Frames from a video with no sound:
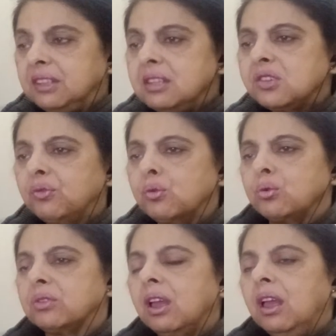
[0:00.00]
this
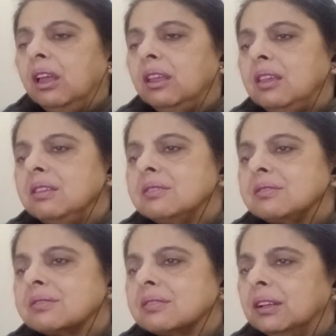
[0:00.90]
food
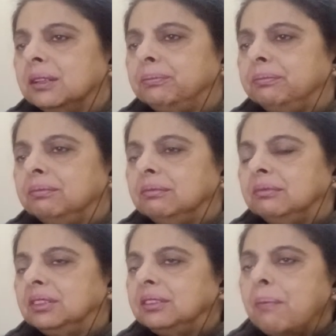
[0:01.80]
is uh,
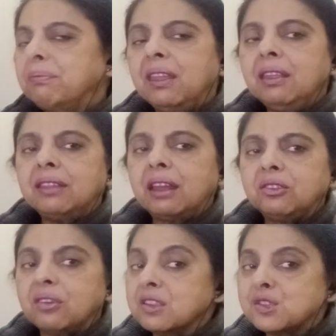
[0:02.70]
something
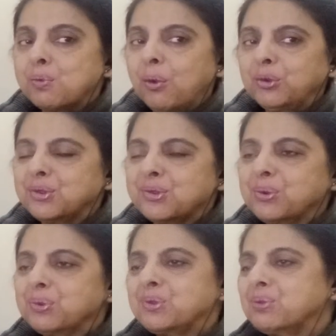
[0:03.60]
that transports
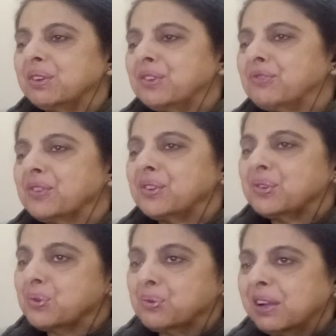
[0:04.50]
you to a
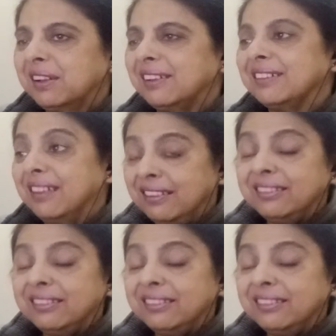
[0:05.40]
different world,